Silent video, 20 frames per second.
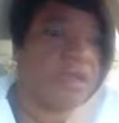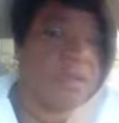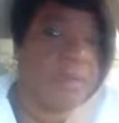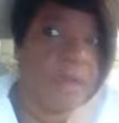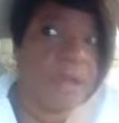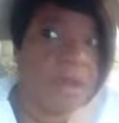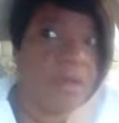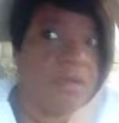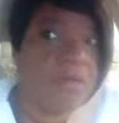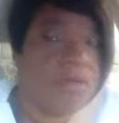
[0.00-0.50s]

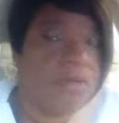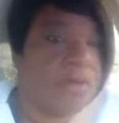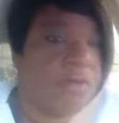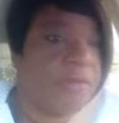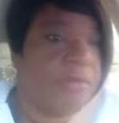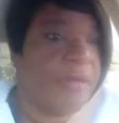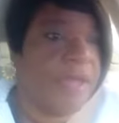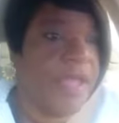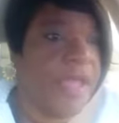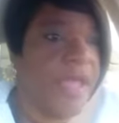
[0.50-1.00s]
about
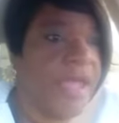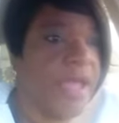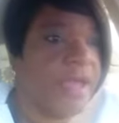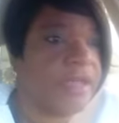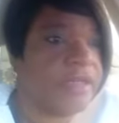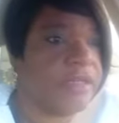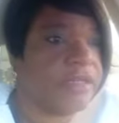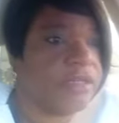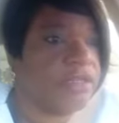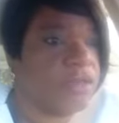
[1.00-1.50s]
going
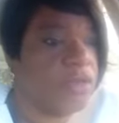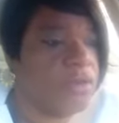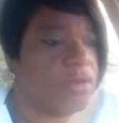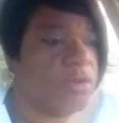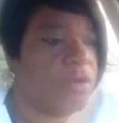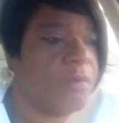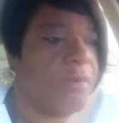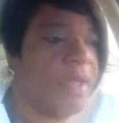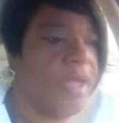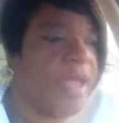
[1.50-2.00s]
back, and I don't
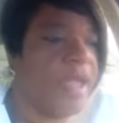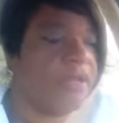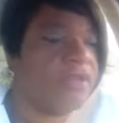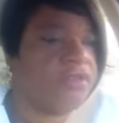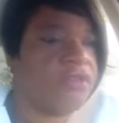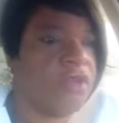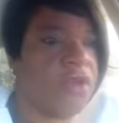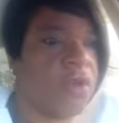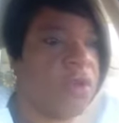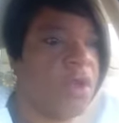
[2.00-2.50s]
go back,
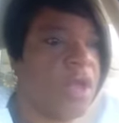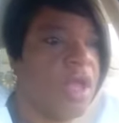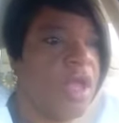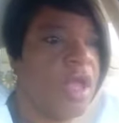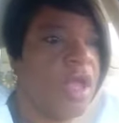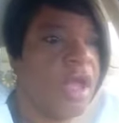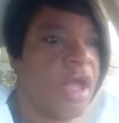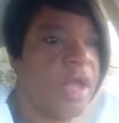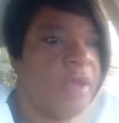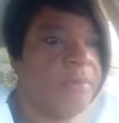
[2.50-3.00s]
so
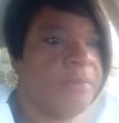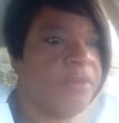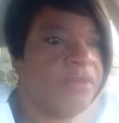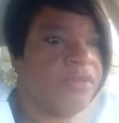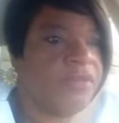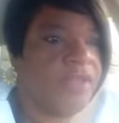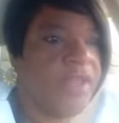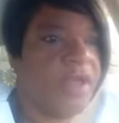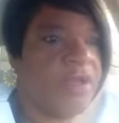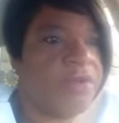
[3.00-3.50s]
I
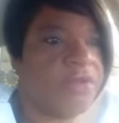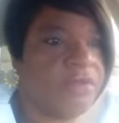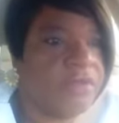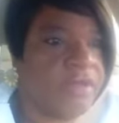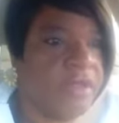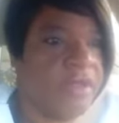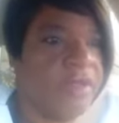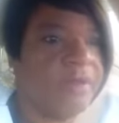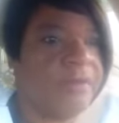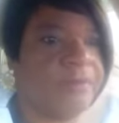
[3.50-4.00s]
miss out on
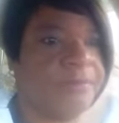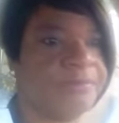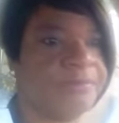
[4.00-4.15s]
that.